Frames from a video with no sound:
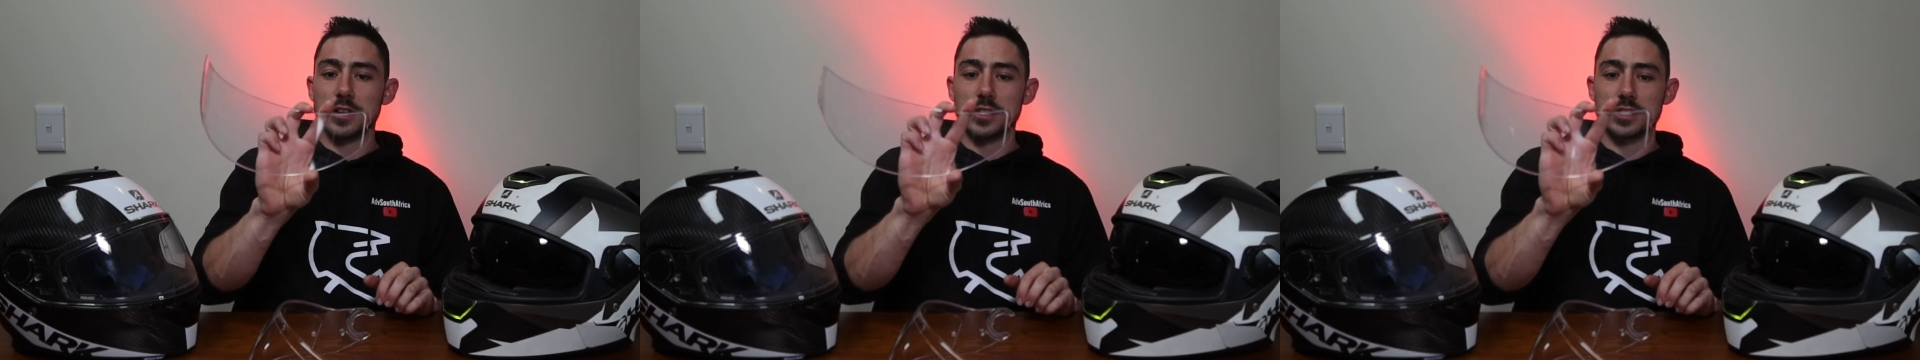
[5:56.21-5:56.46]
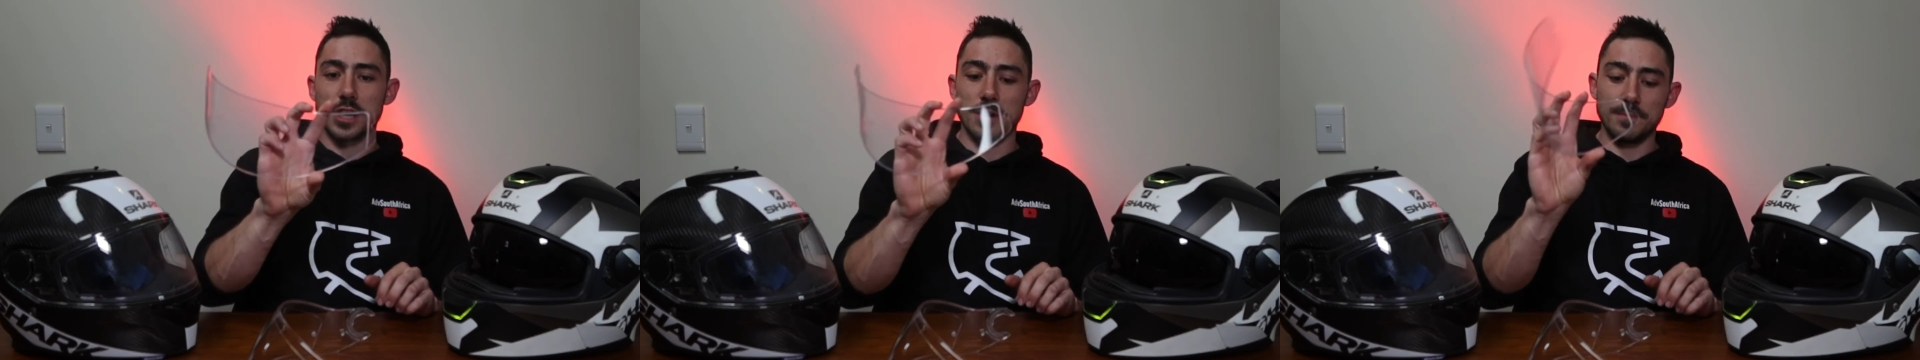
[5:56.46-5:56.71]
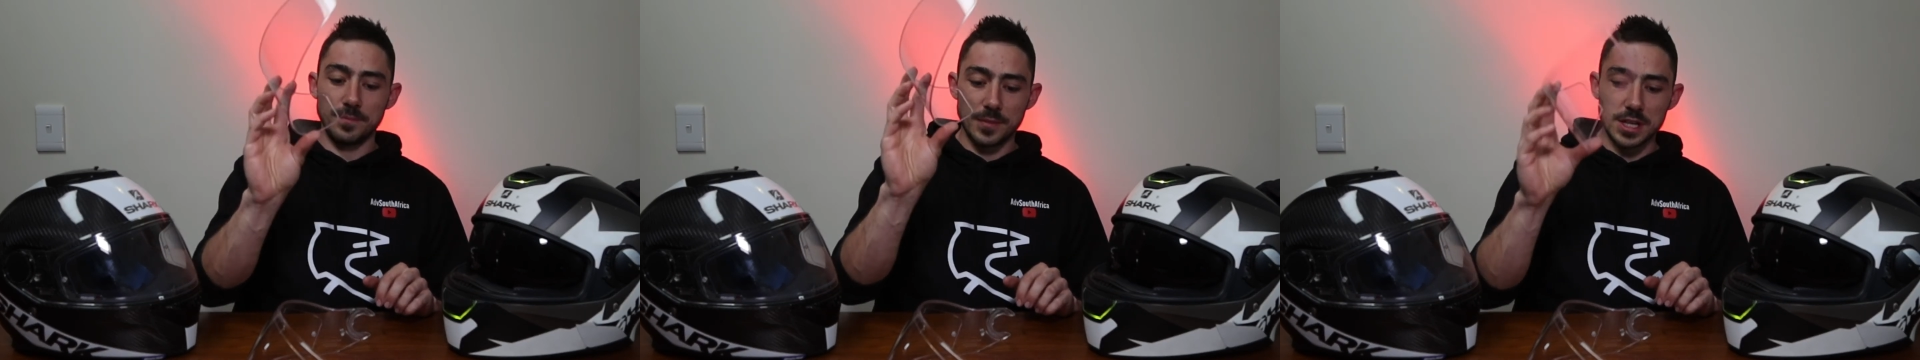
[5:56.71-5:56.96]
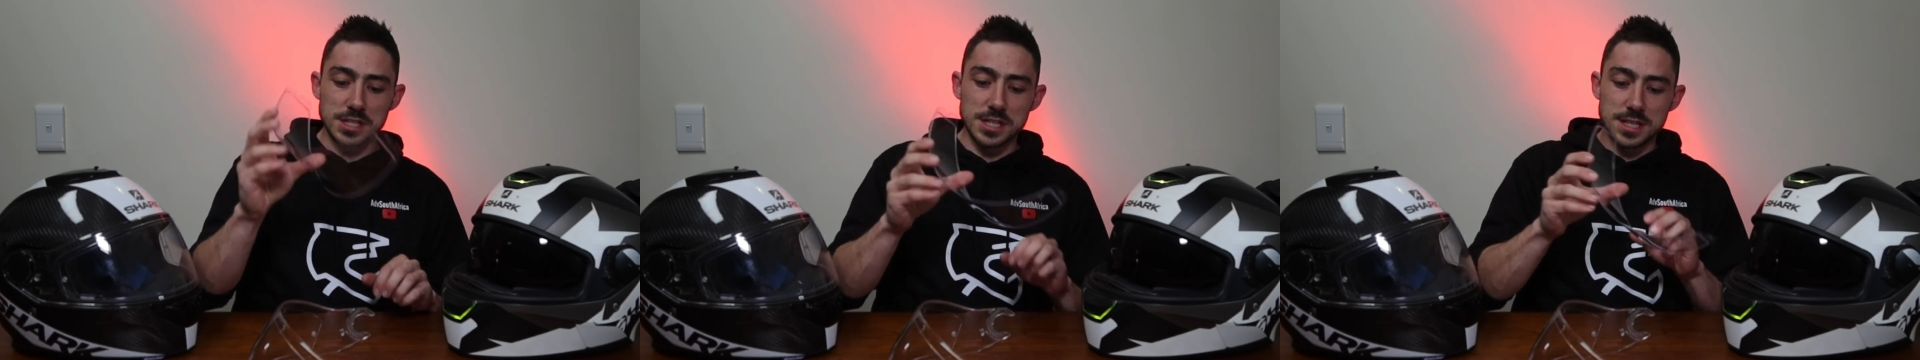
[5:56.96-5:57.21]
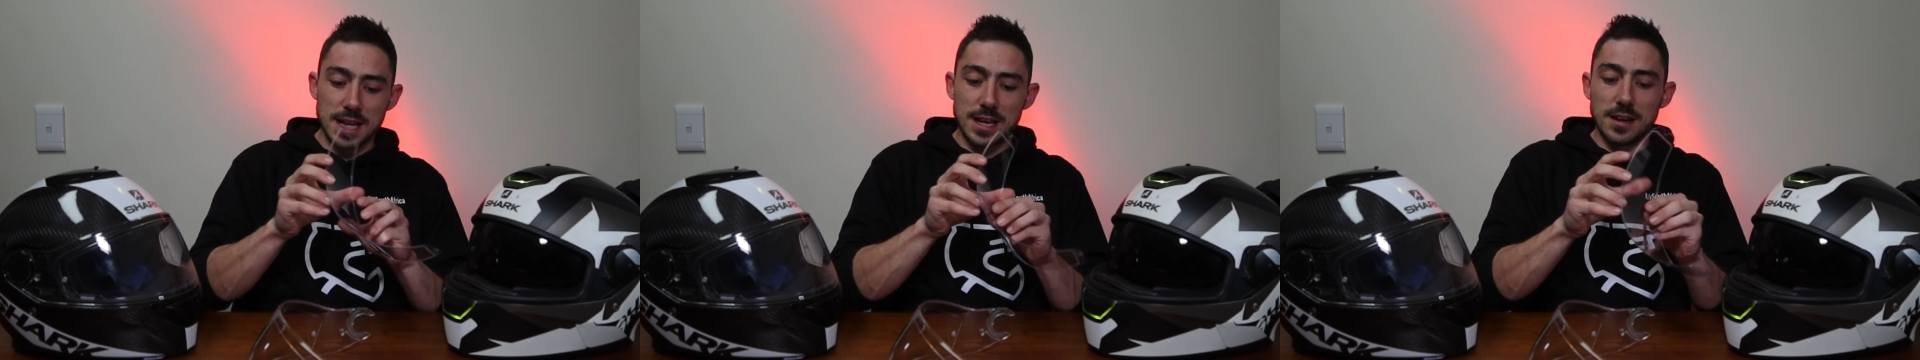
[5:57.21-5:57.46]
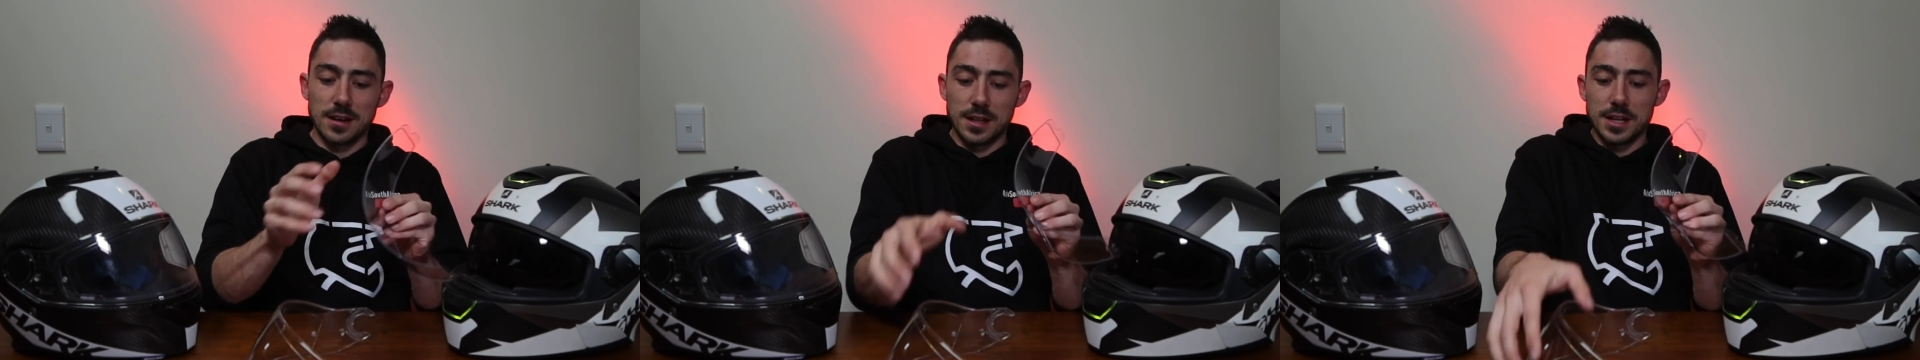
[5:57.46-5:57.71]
So this is that little